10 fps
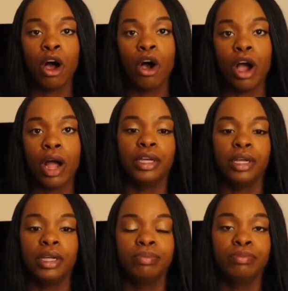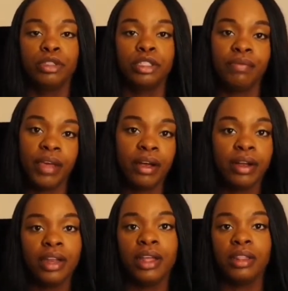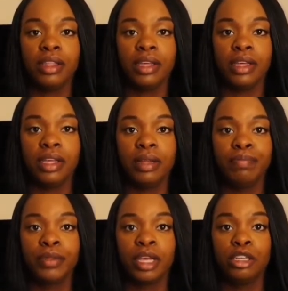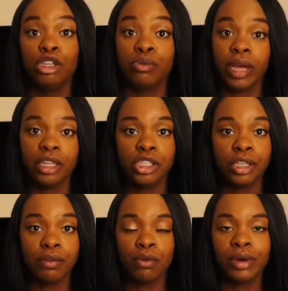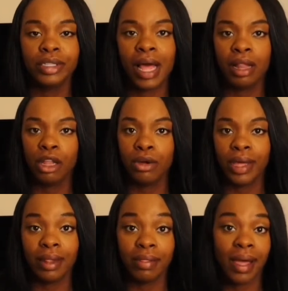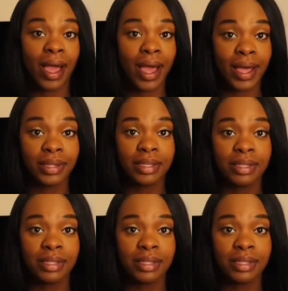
are the severity, the duration, of course, how long it lasts,